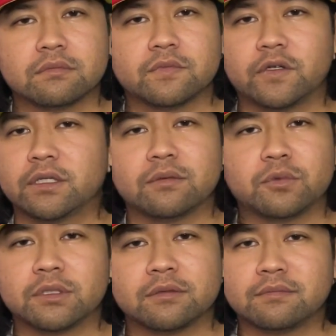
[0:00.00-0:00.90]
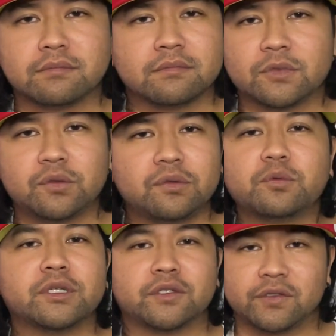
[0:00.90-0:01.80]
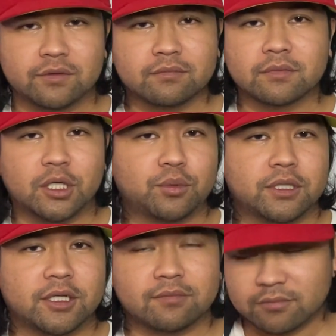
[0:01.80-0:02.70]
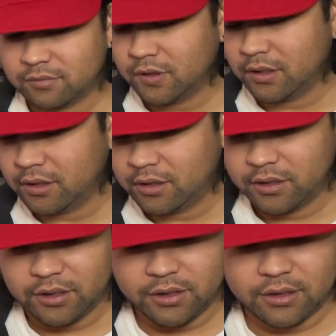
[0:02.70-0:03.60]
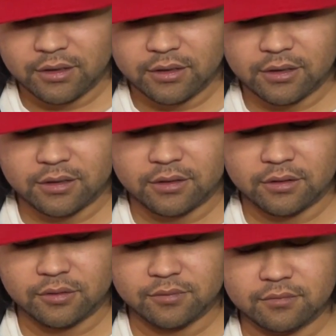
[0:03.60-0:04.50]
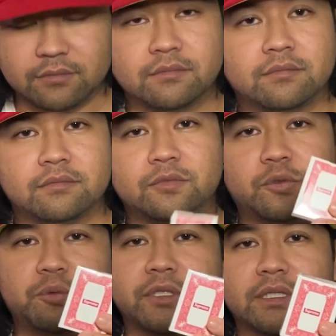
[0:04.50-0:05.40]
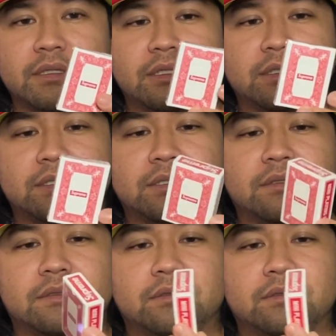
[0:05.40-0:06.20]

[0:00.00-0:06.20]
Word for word: okay, we'll do two winners. How about that? Um, one will get this,